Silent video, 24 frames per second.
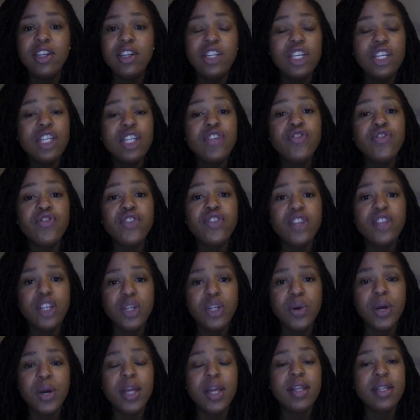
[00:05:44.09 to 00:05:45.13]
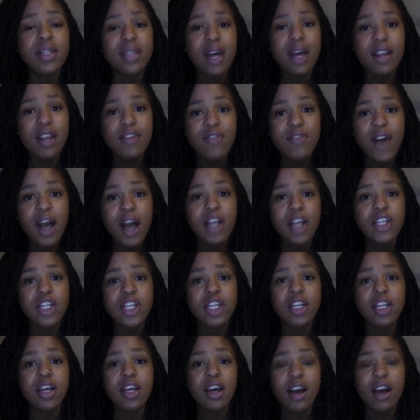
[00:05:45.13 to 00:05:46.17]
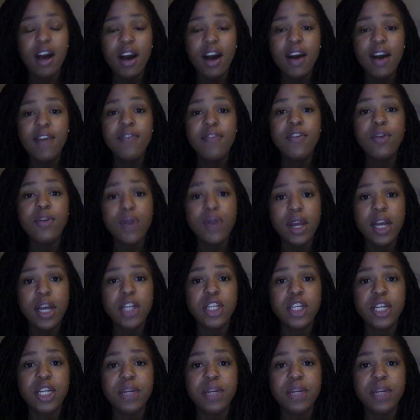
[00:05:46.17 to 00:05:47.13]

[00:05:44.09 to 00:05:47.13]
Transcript: just for the joy and the satisfaction of creation.